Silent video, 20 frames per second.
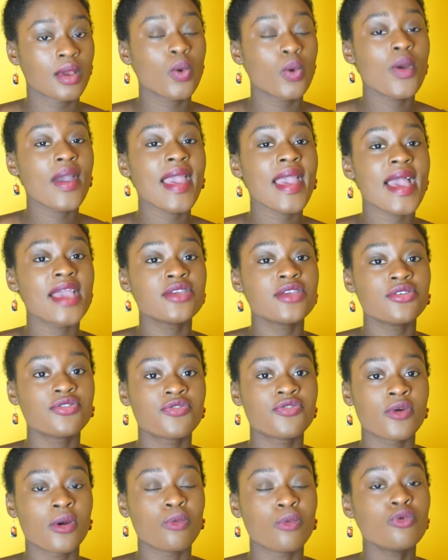Where are you
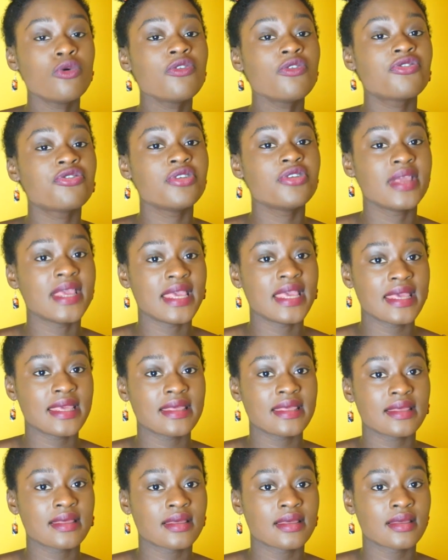from?
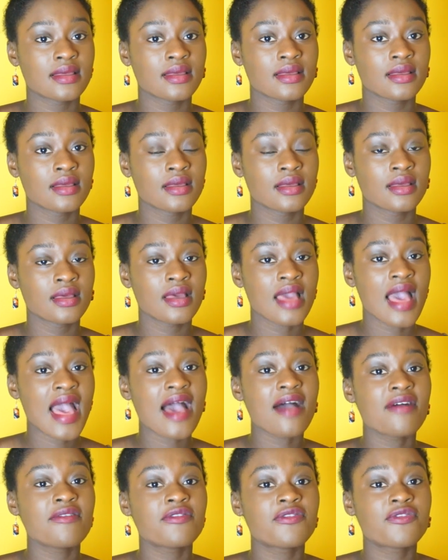Wufrihin.
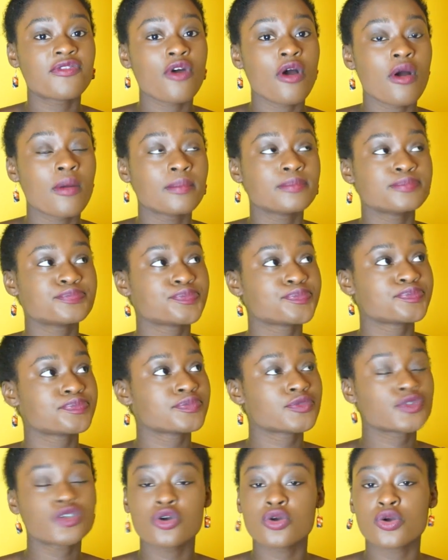I'm from
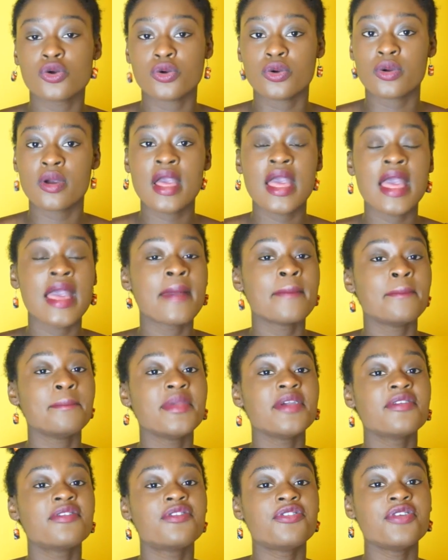Togo.
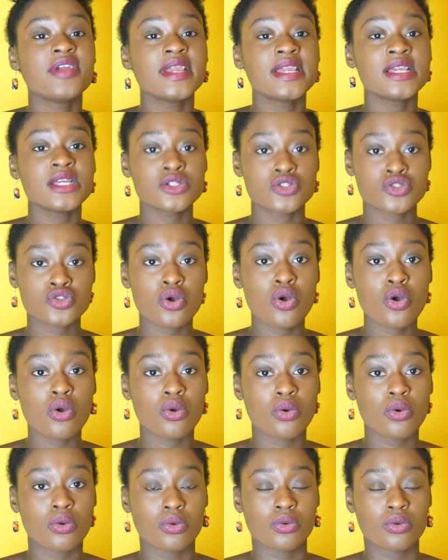Me free
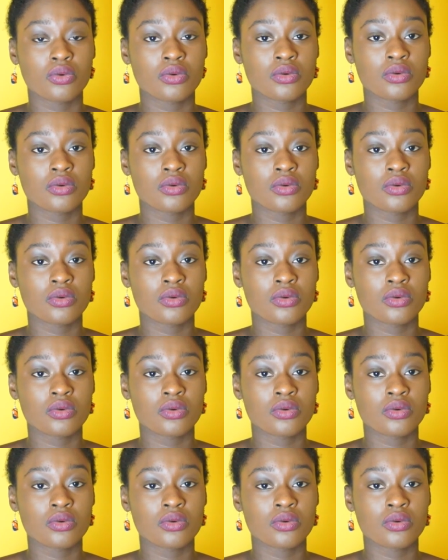Togo.